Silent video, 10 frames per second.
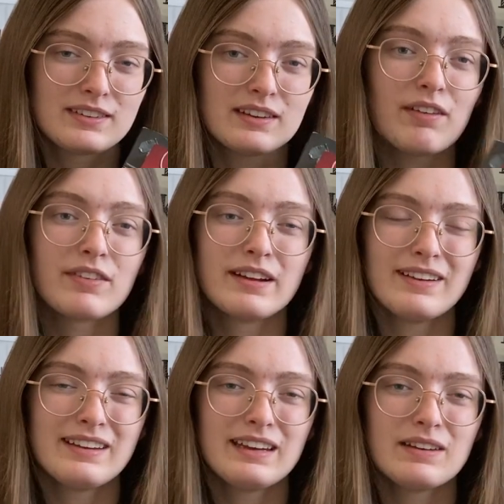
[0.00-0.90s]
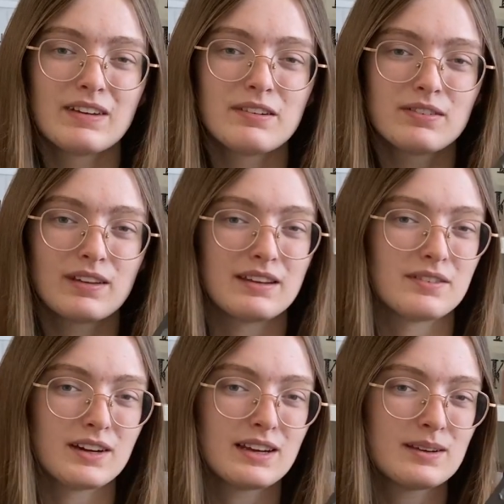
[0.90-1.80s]
Definitely my
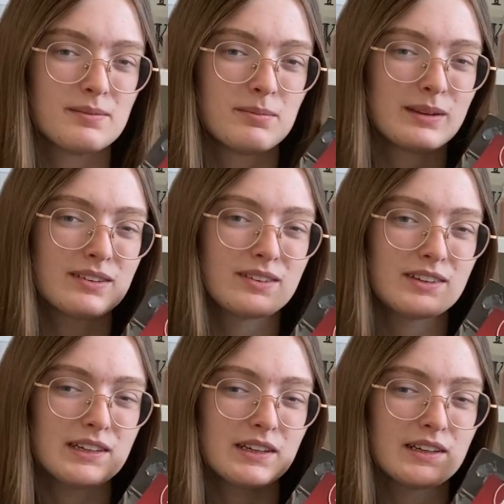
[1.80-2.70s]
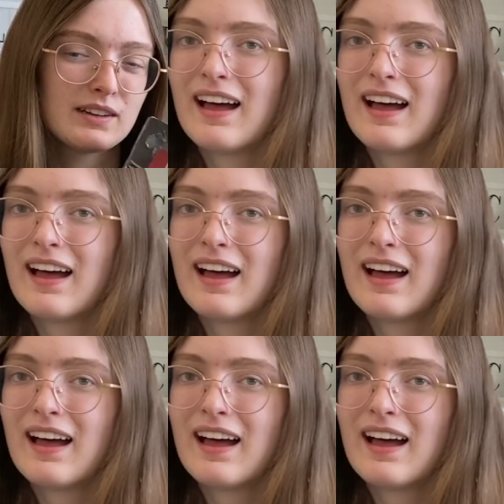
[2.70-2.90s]
favorite mystery.